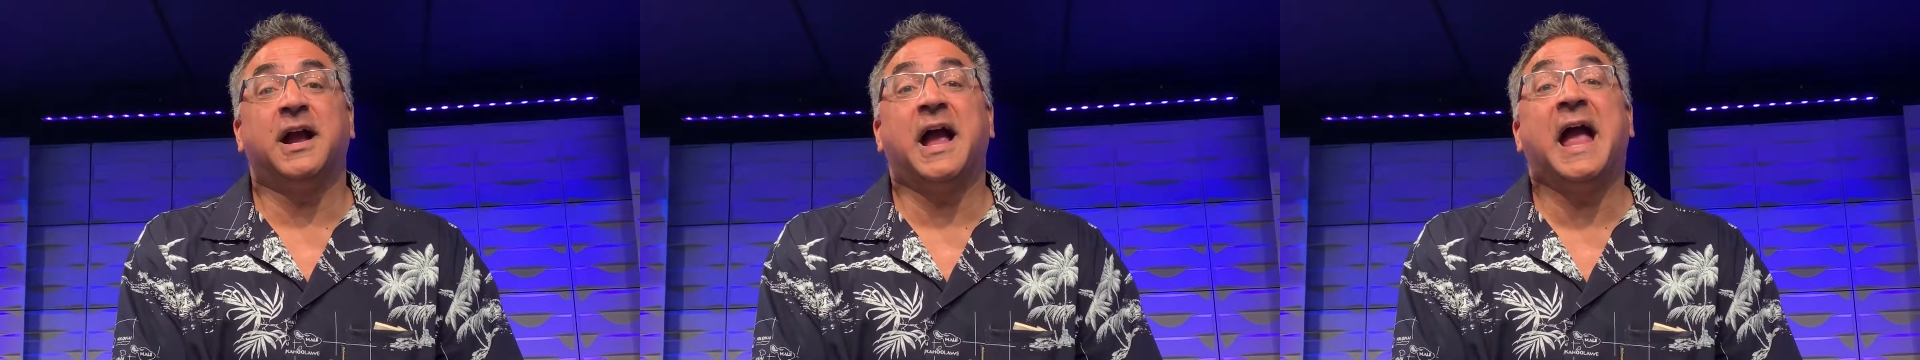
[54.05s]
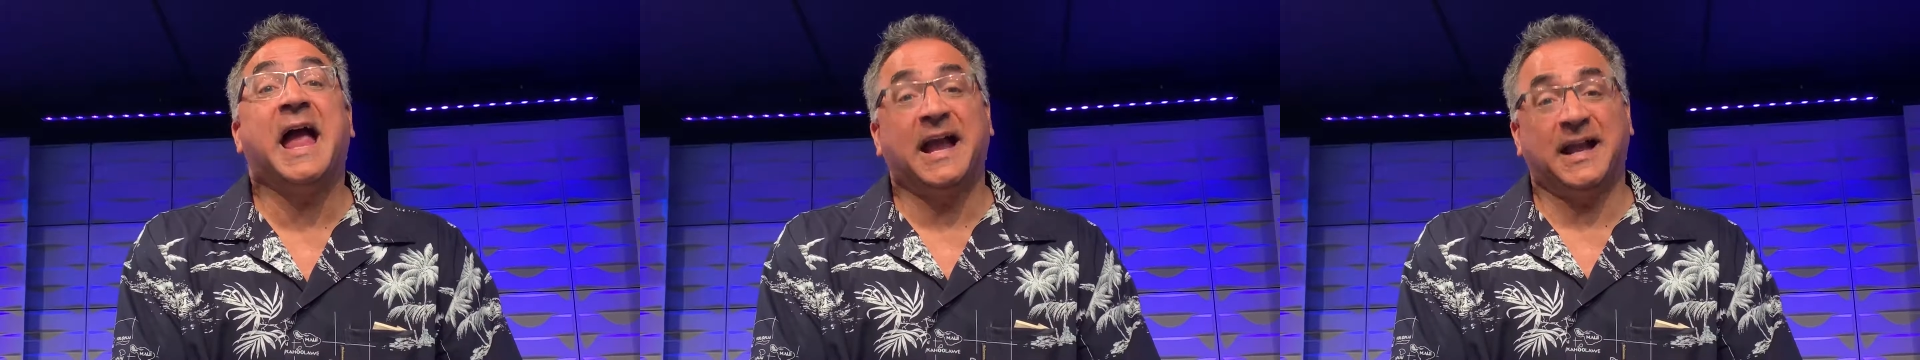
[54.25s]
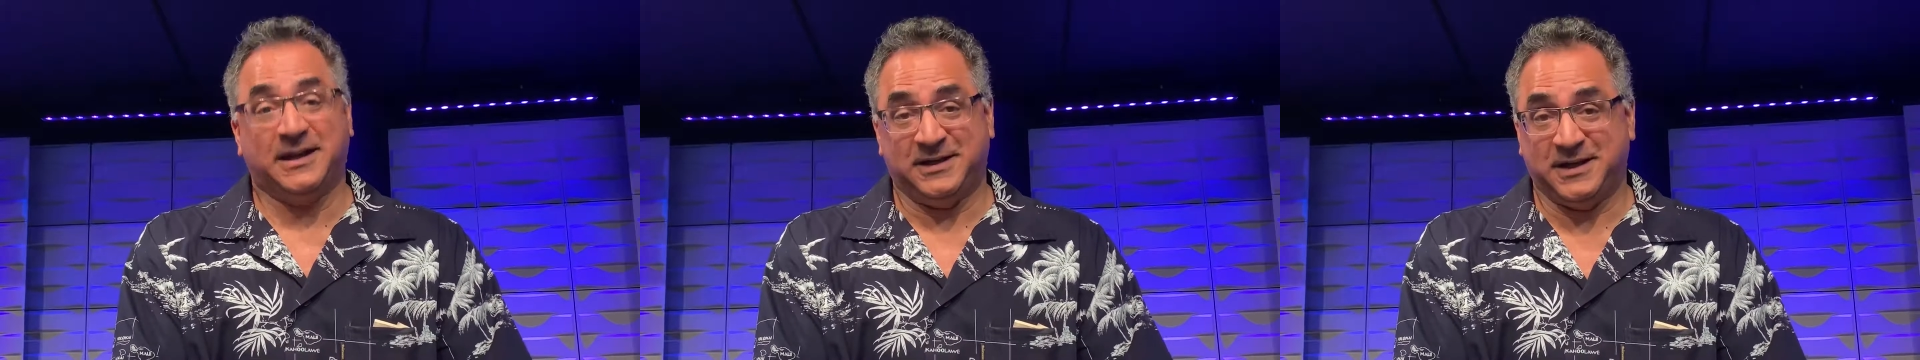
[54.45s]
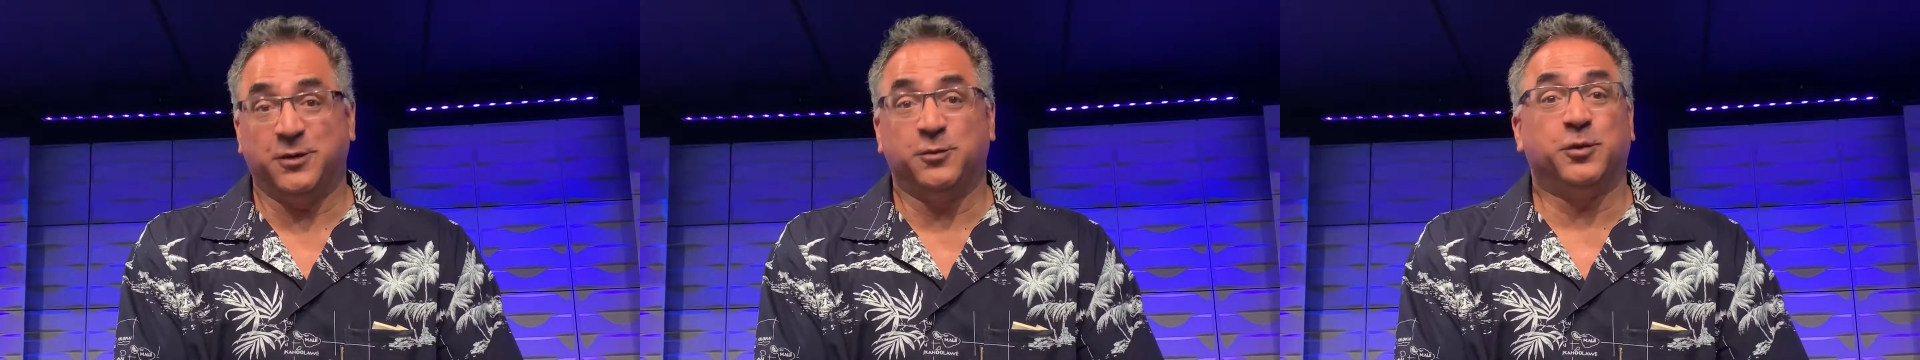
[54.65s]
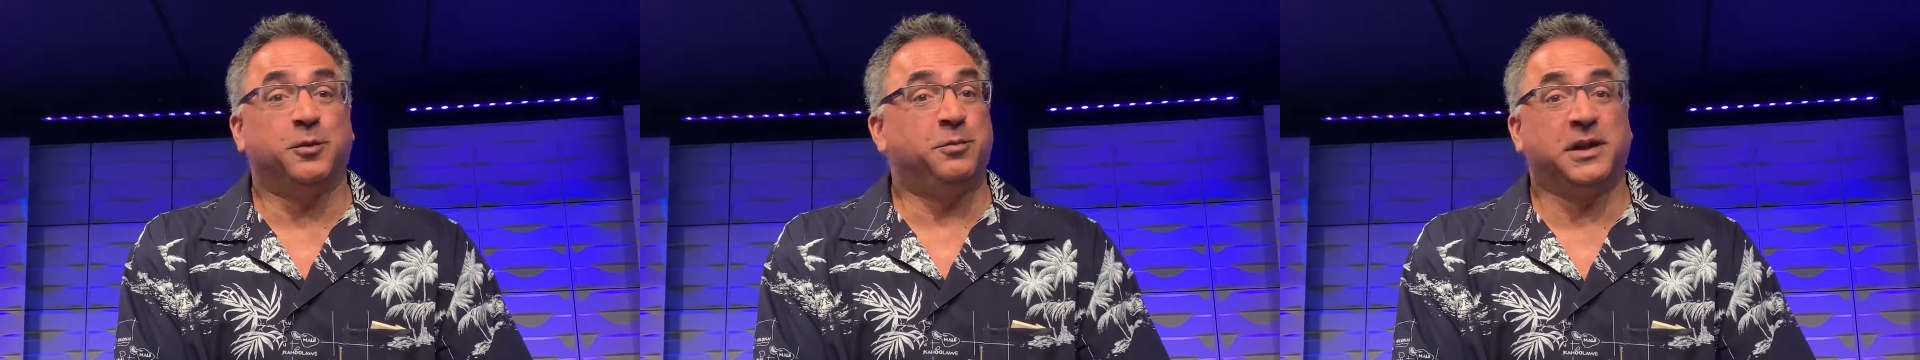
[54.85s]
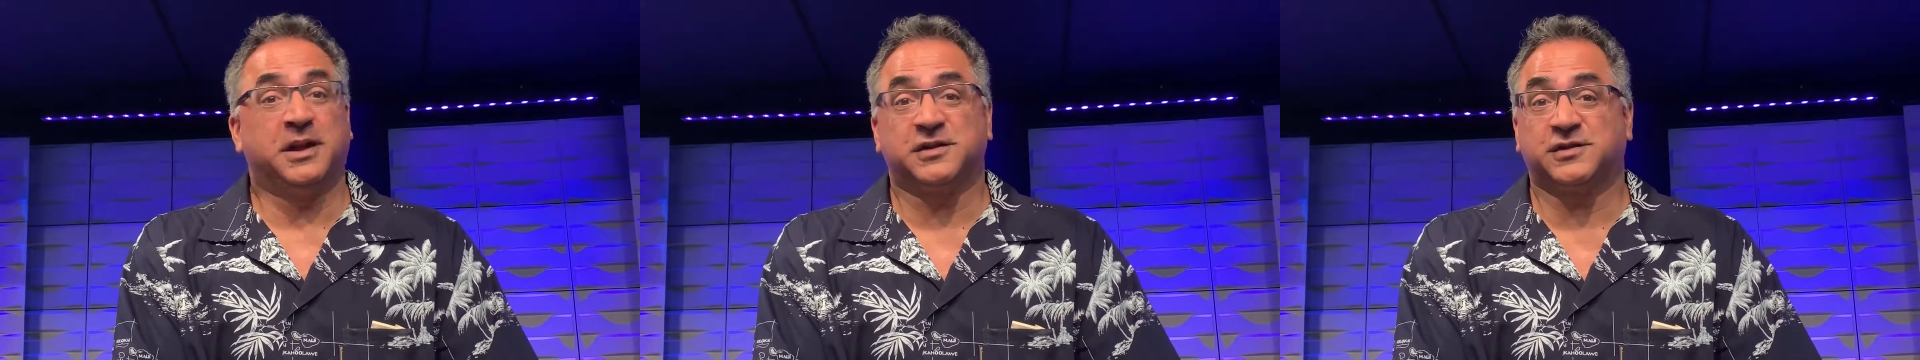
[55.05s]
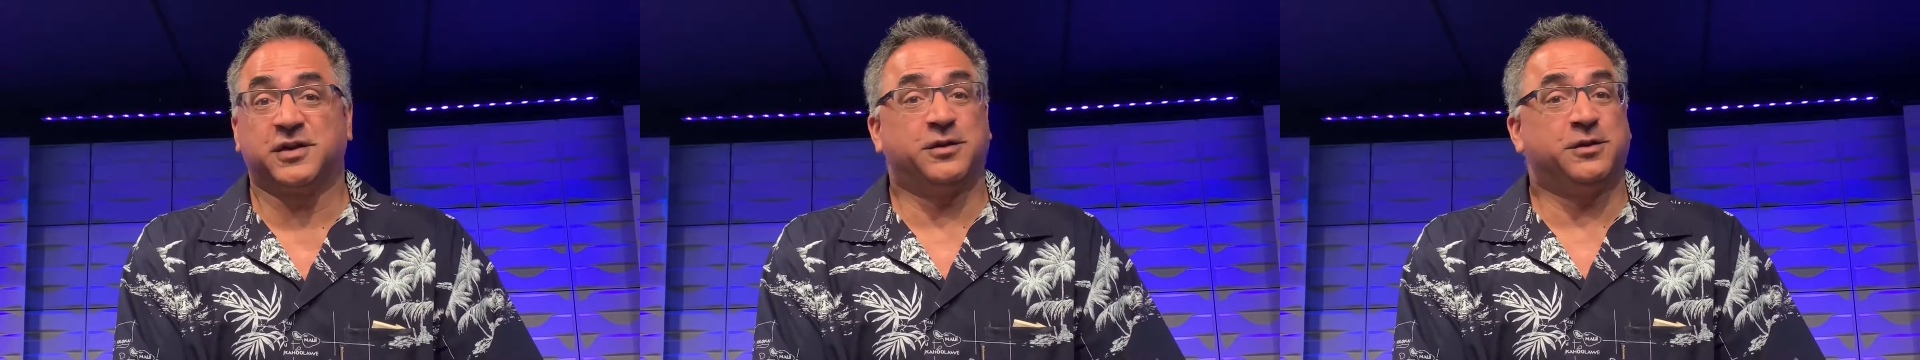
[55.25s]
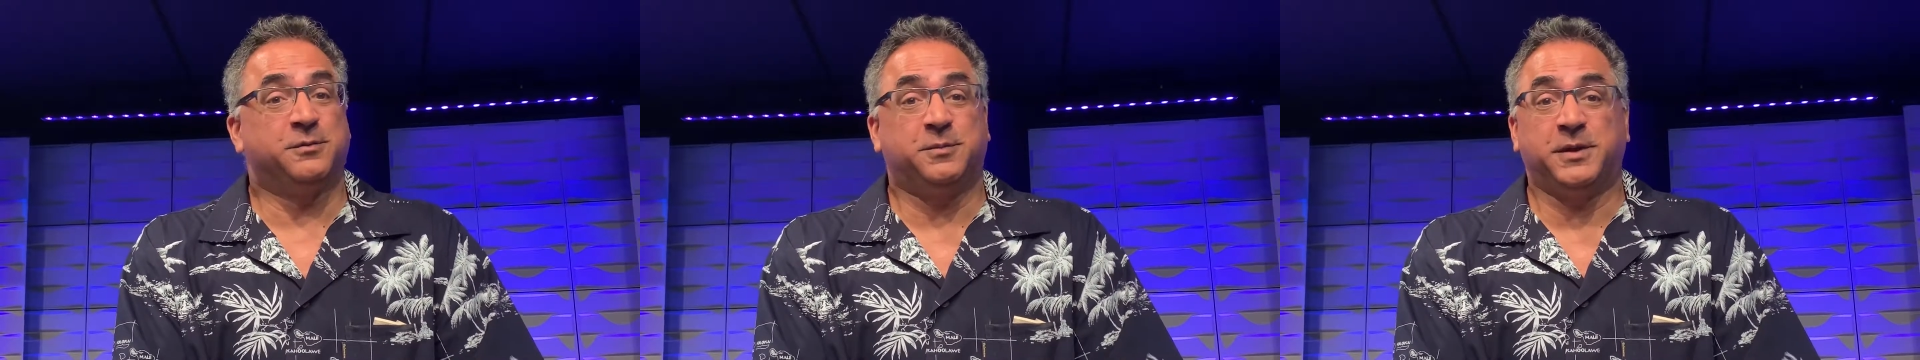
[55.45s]
and it will bless
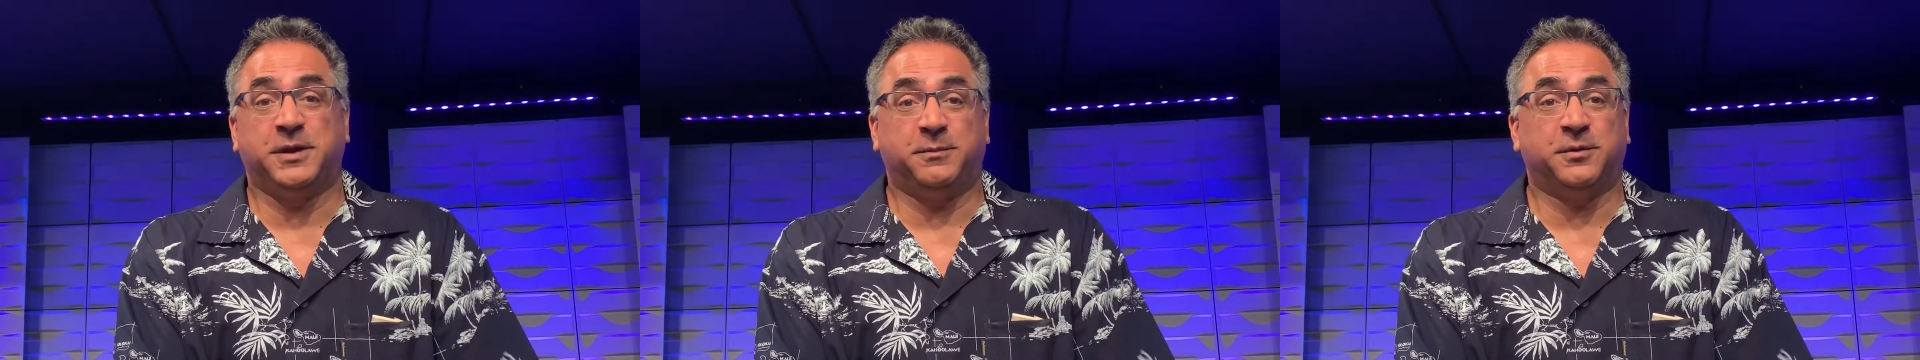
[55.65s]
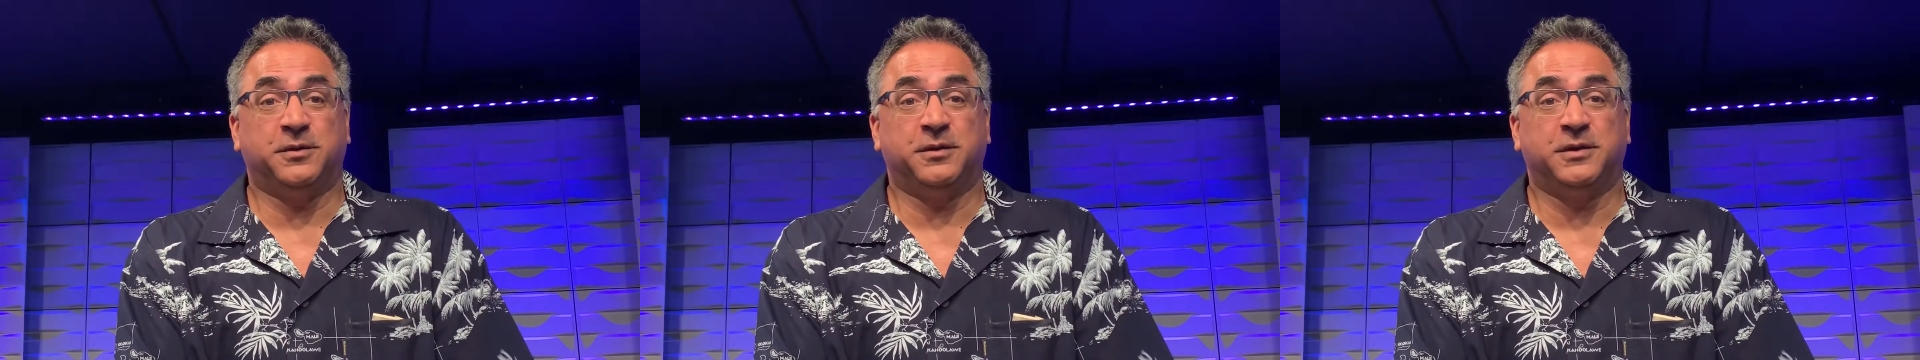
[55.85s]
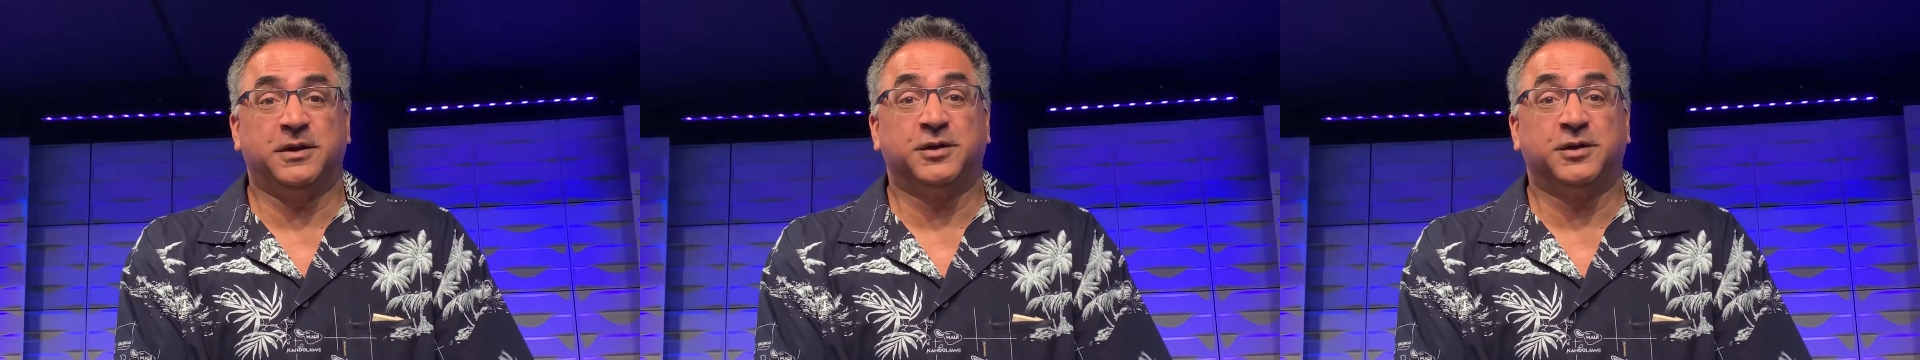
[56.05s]
other people.